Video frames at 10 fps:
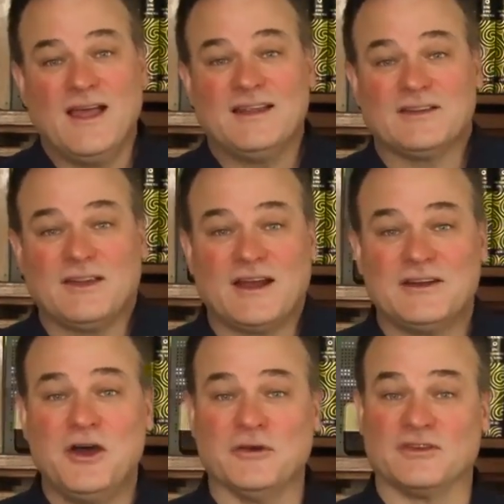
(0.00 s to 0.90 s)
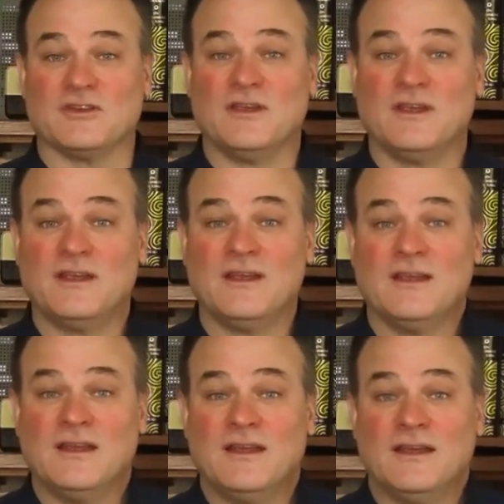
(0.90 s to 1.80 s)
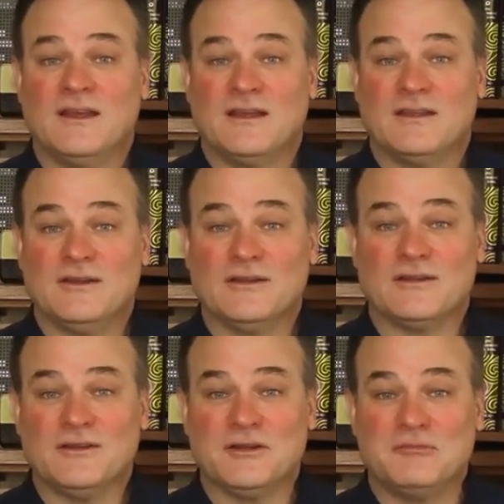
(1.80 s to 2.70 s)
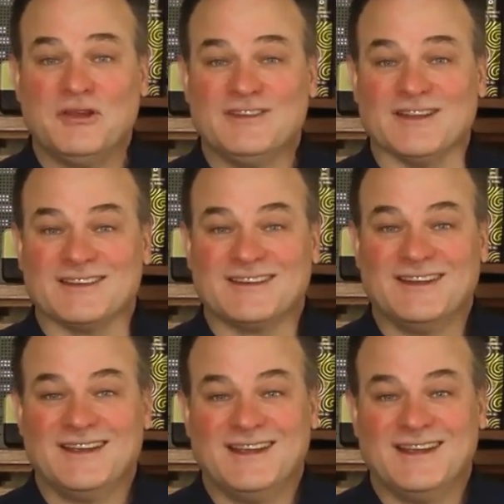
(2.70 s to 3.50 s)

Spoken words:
That's a lot of notes. You're in business.